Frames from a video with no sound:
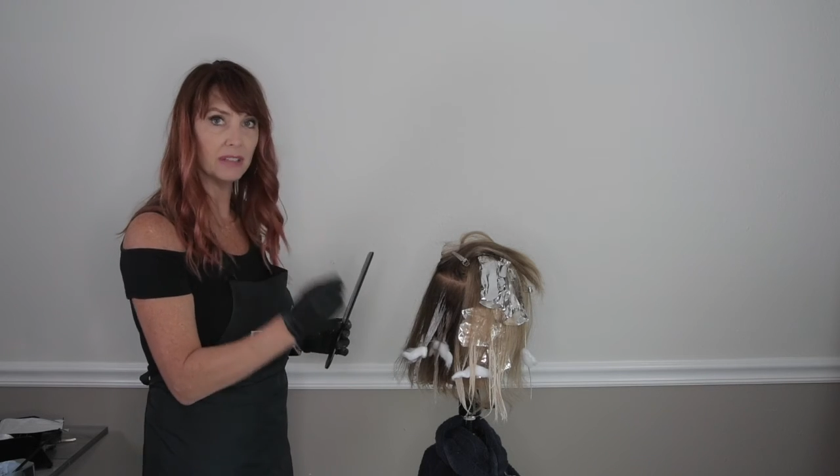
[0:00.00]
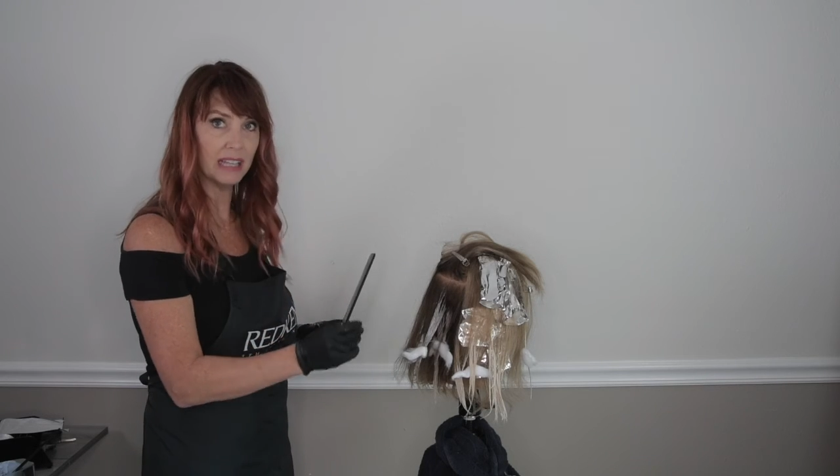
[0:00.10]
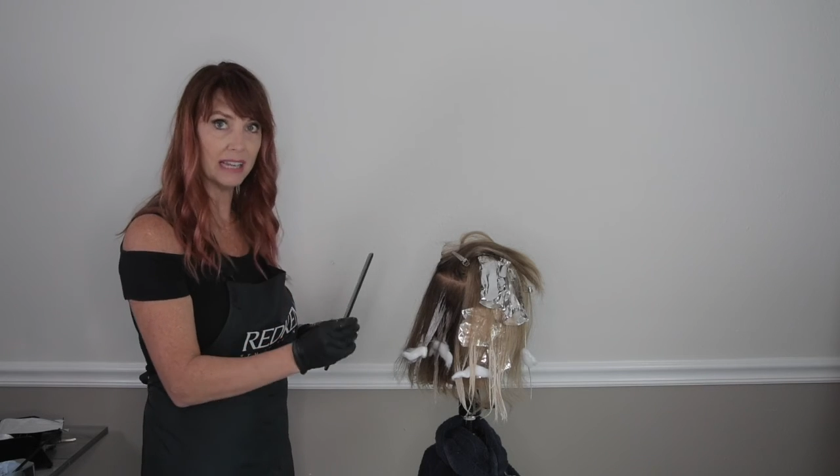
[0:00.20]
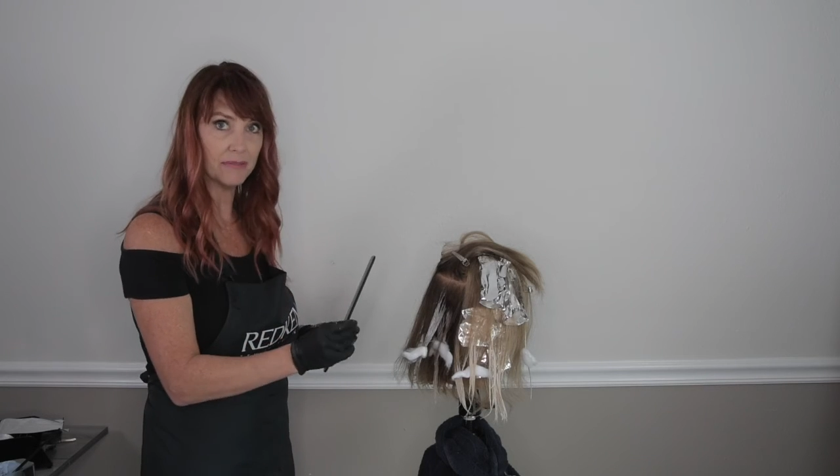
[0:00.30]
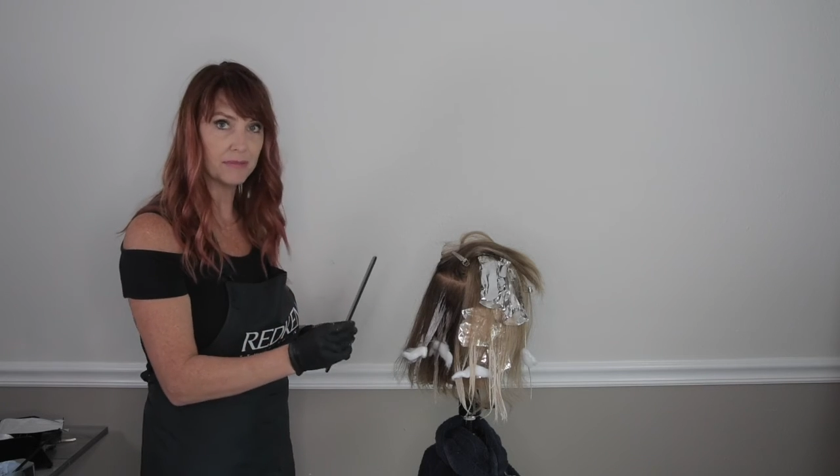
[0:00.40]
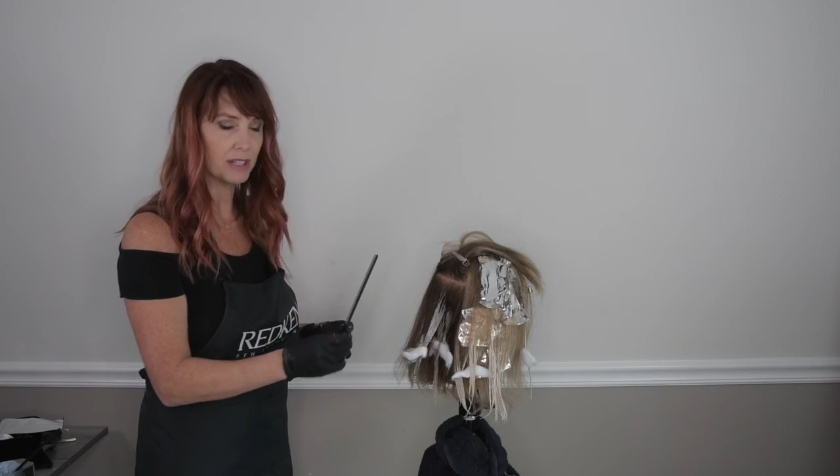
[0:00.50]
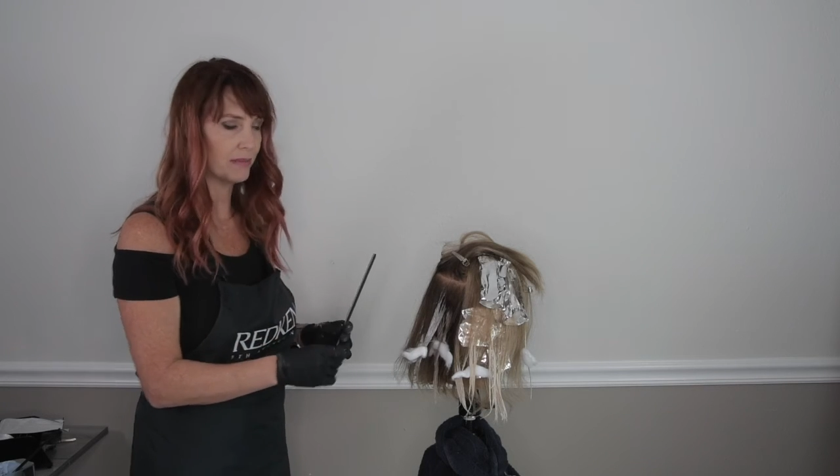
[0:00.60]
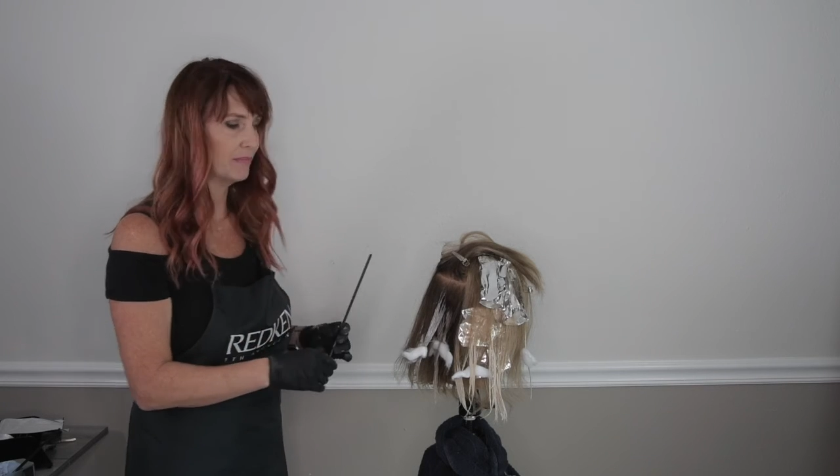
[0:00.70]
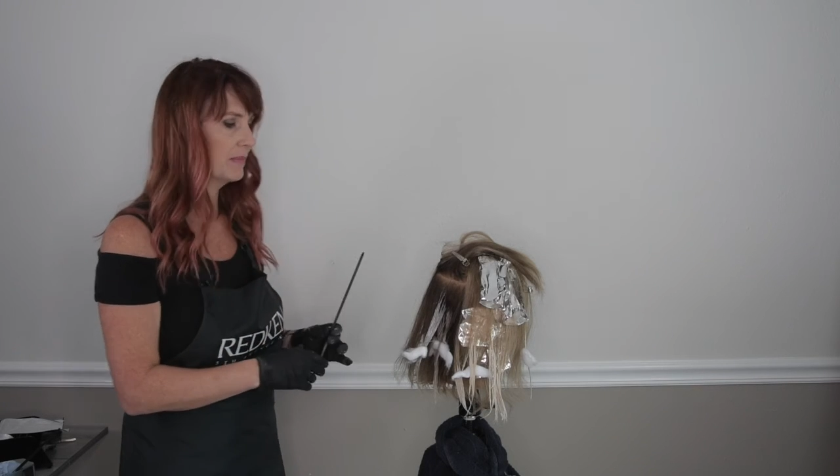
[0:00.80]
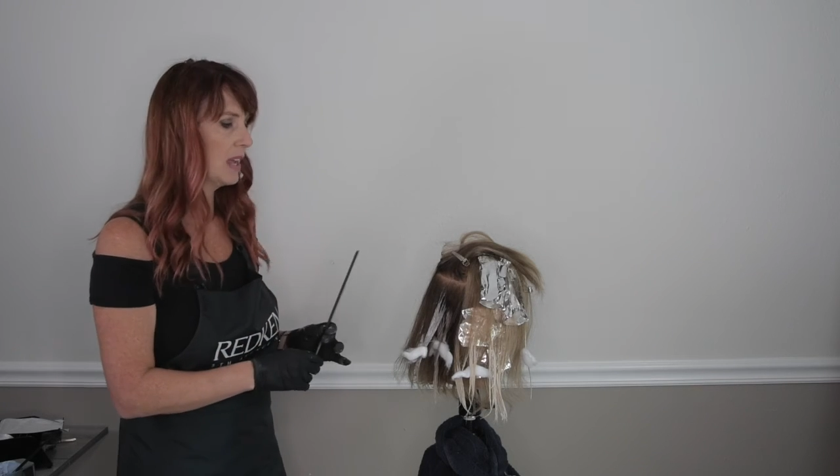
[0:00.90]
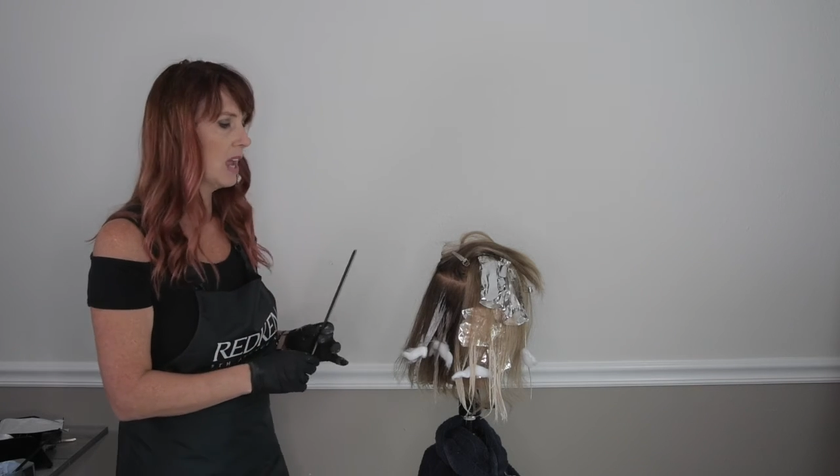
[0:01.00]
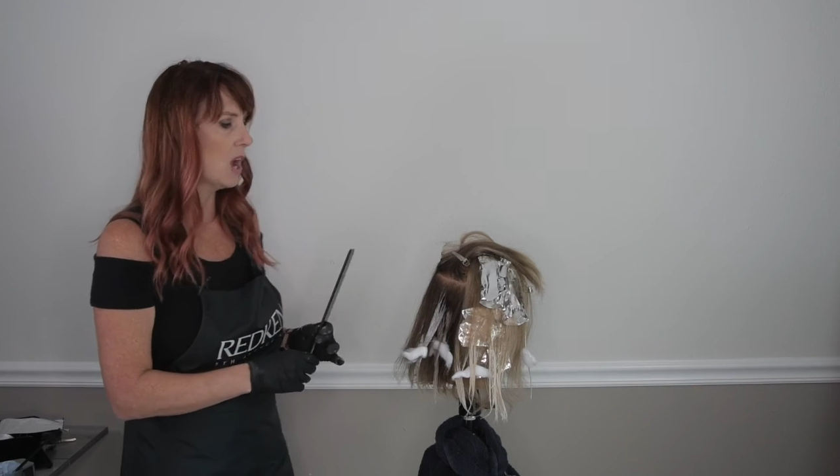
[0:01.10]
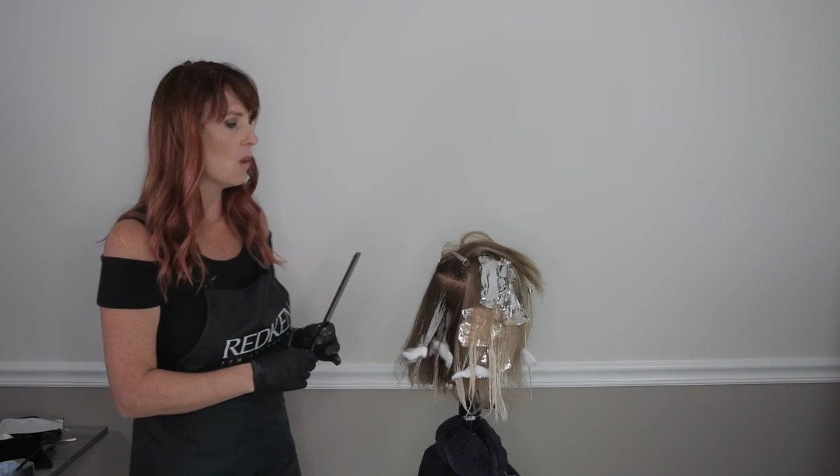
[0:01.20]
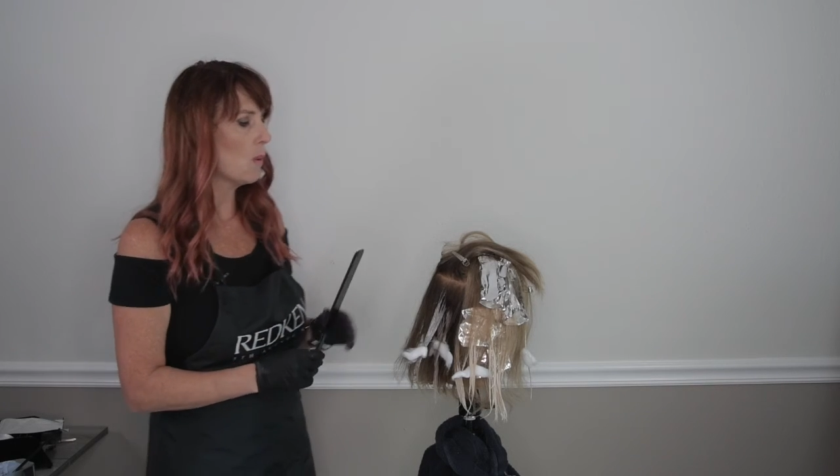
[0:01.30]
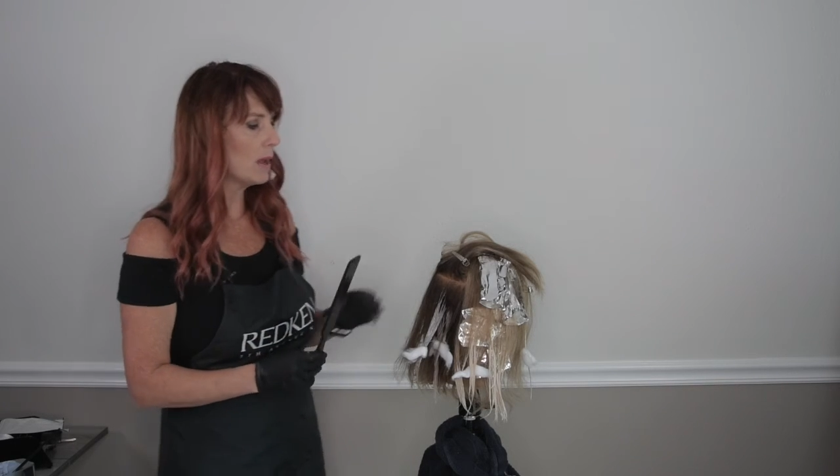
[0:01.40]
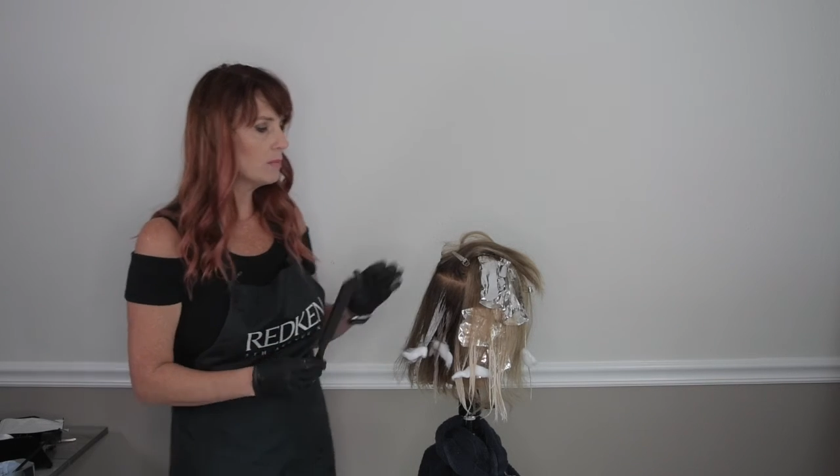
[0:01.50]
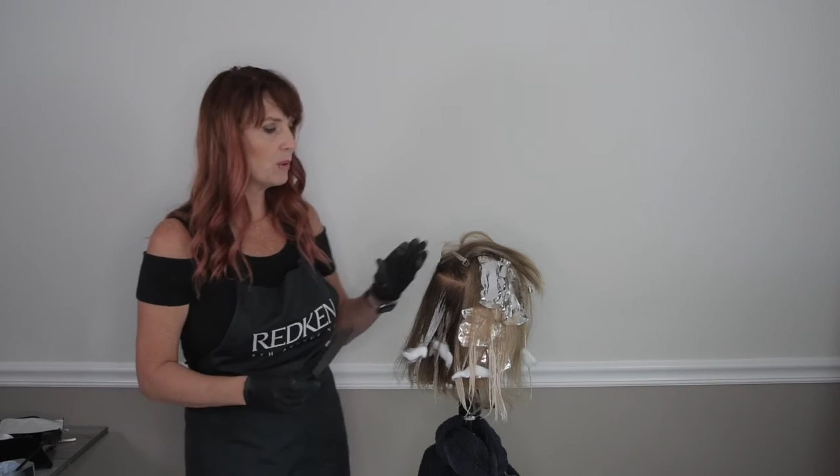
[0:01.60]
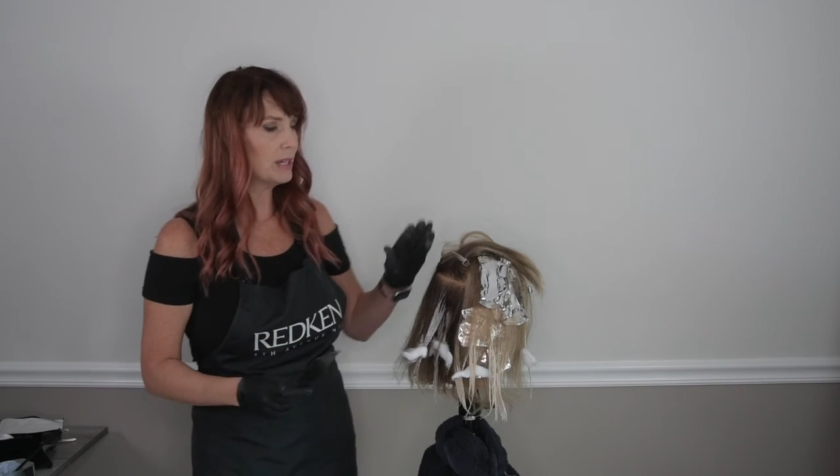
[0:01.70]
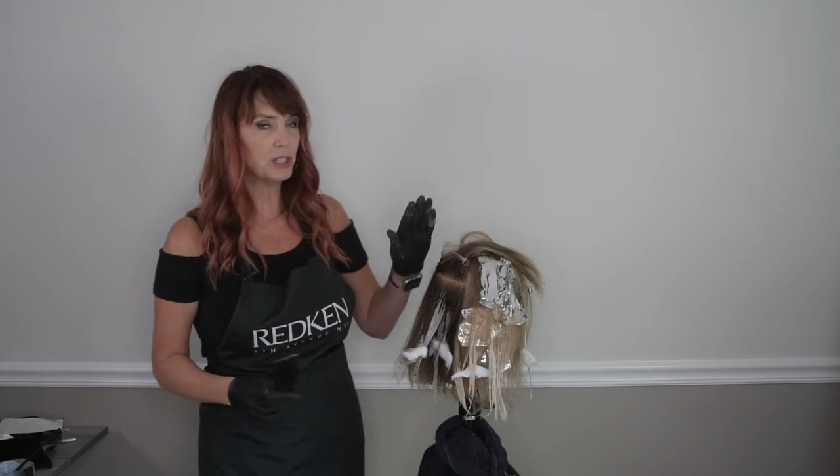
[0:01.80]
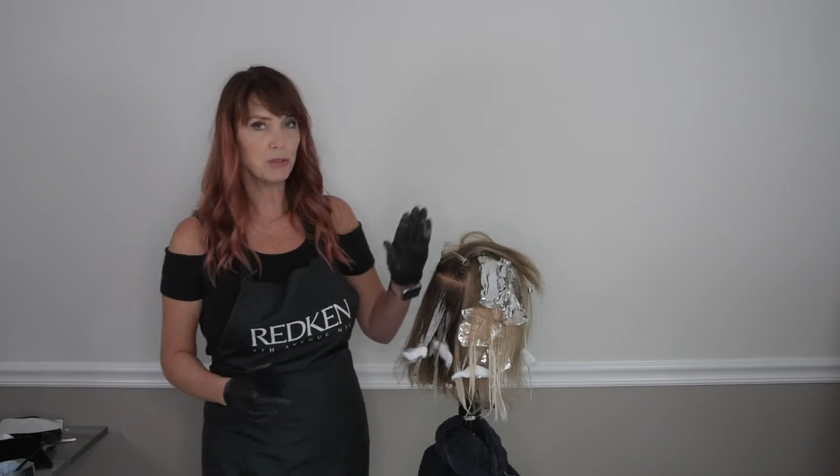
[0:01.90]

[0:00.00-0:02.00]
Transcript: lift. One point to